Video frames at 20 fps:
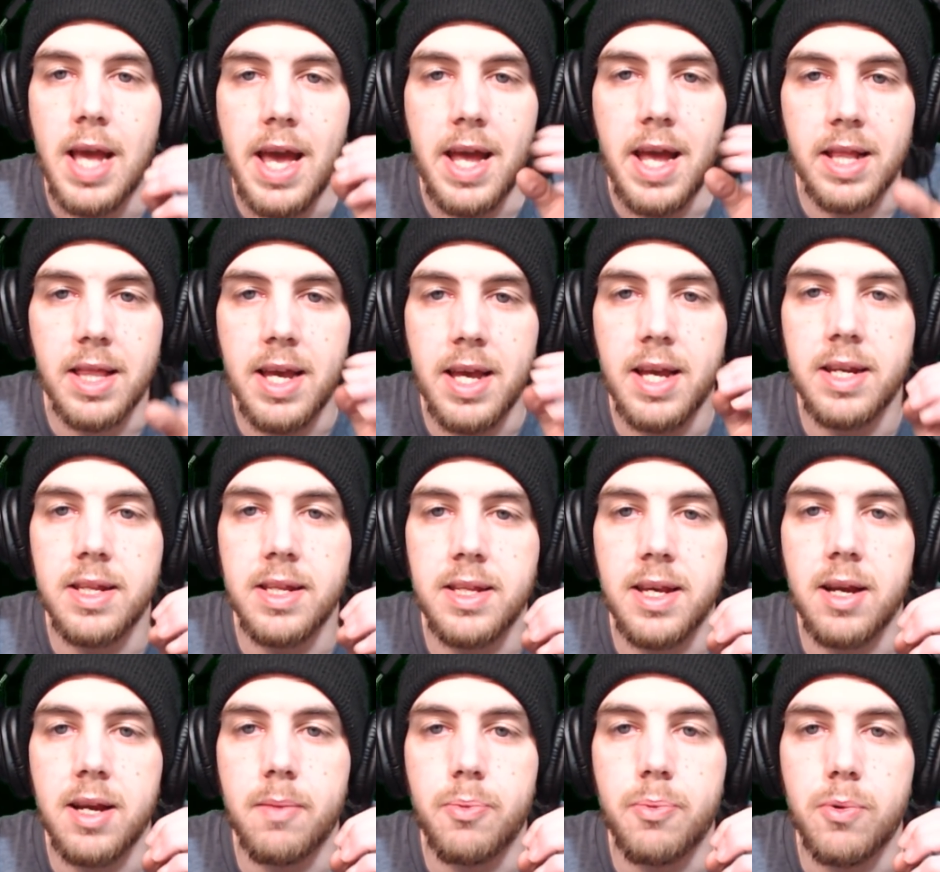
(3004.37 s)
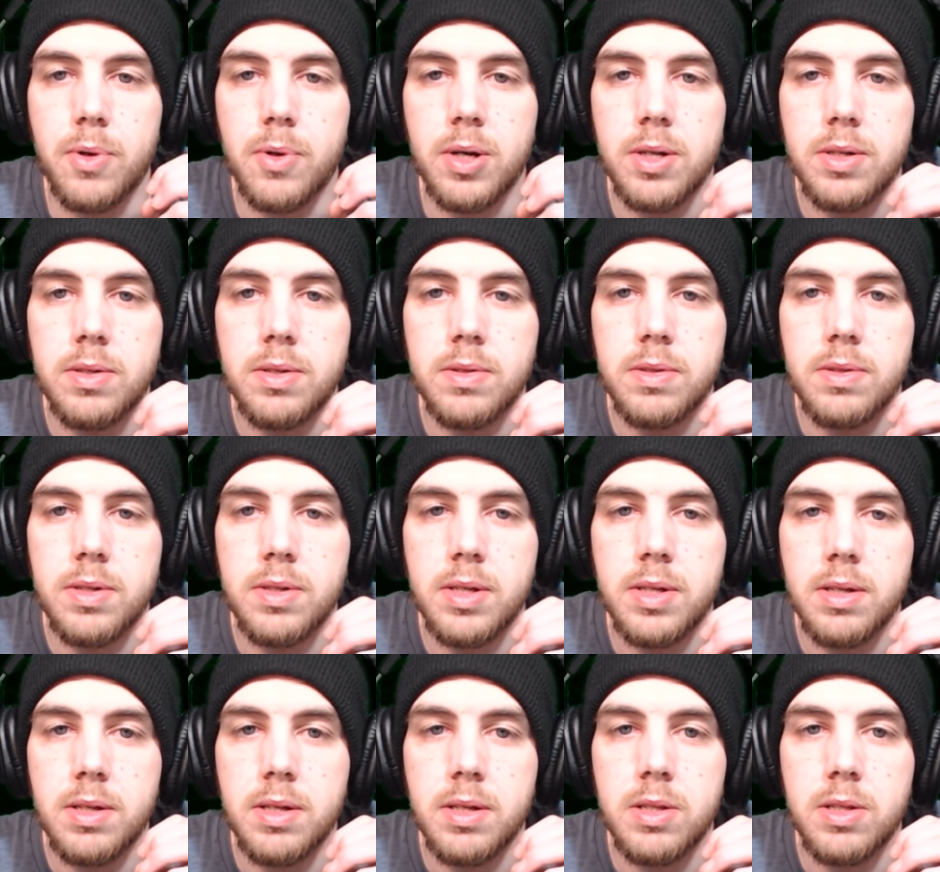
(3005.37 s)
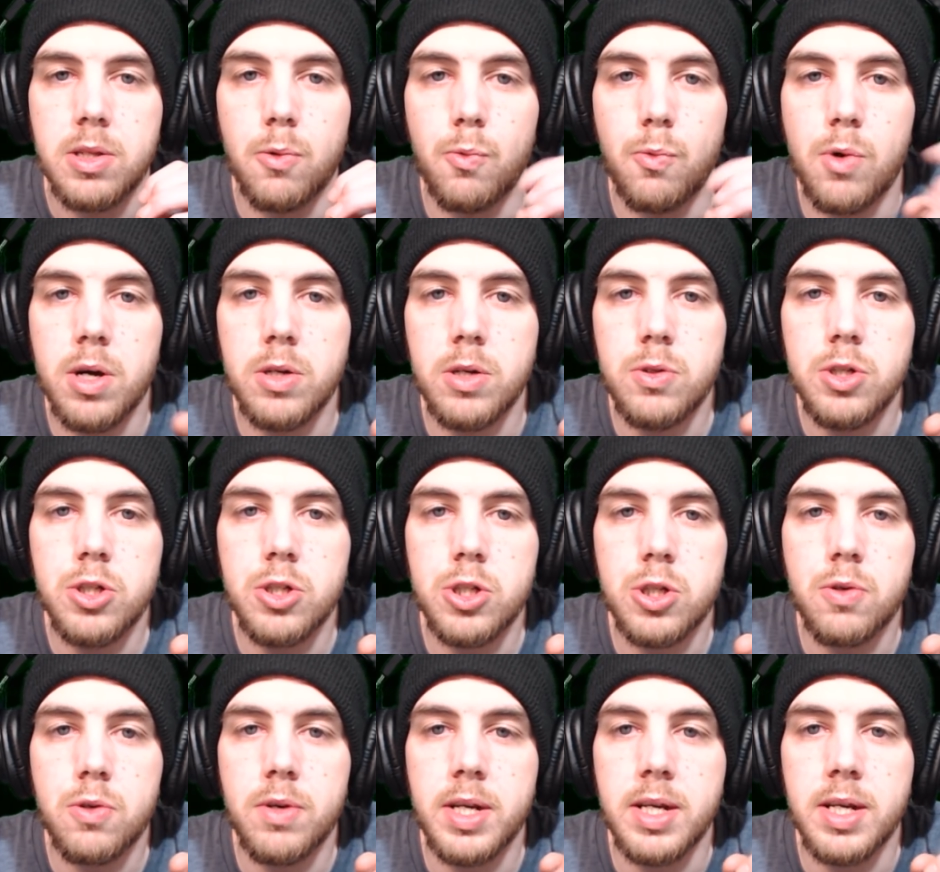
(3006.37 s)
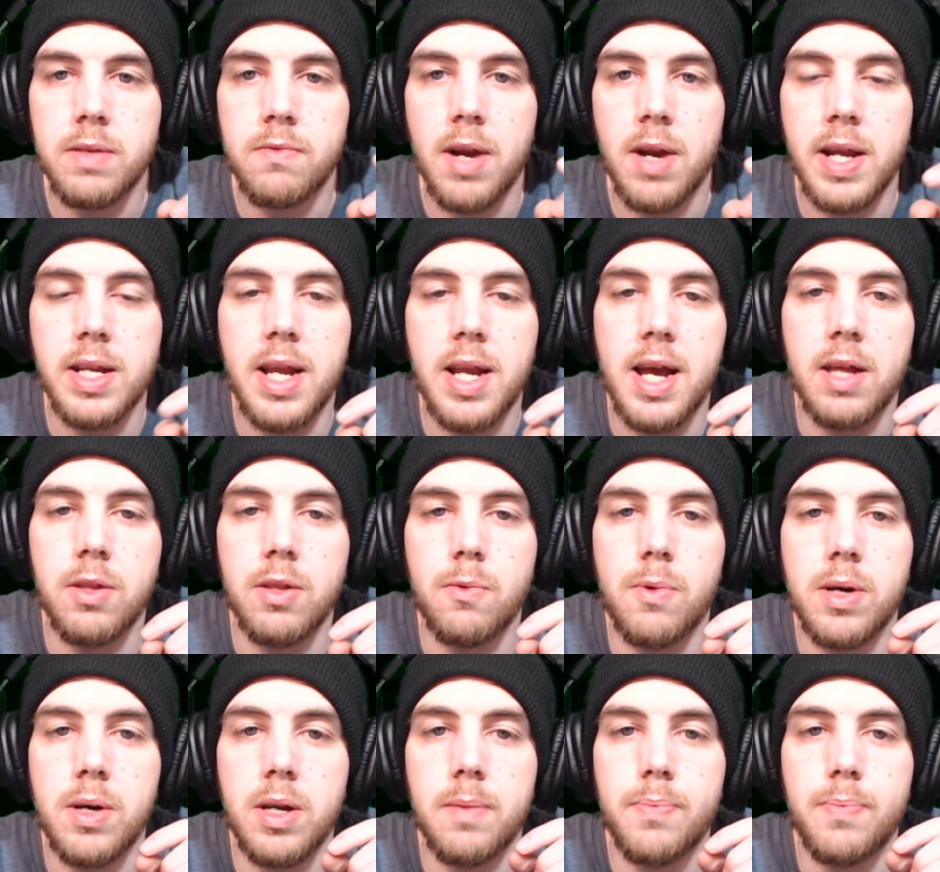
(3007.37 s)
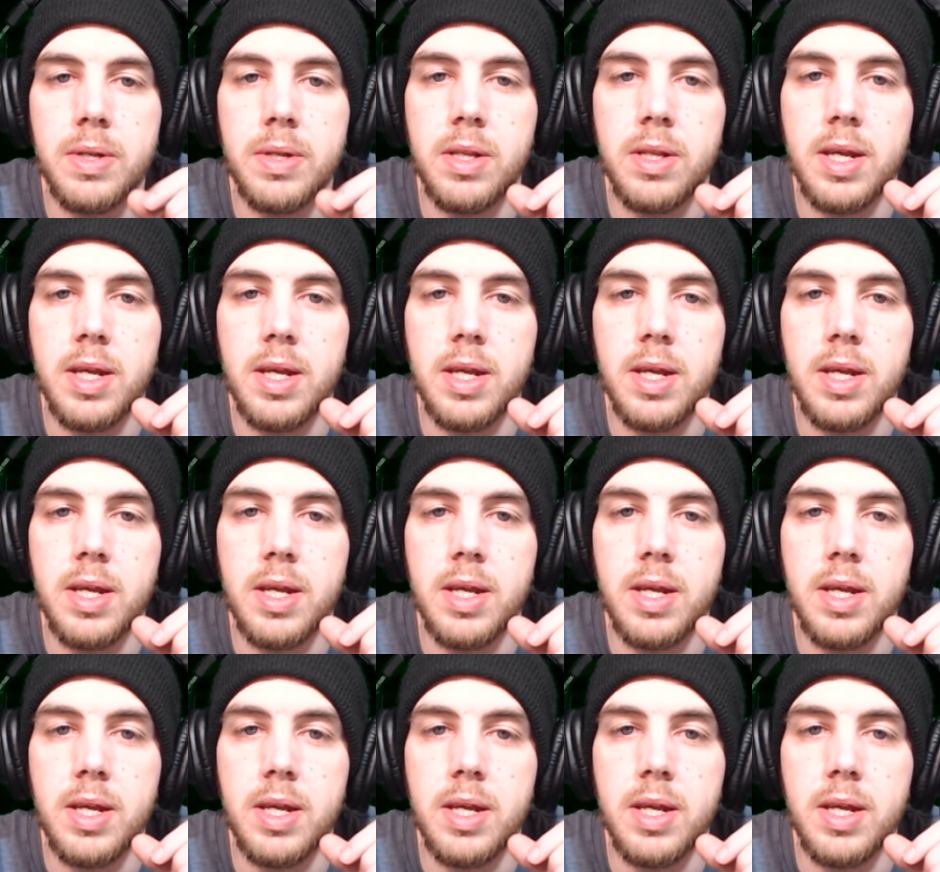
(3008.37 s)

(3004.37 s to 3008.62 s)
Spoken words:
and land at the airport. The one on your screen right now, the one up,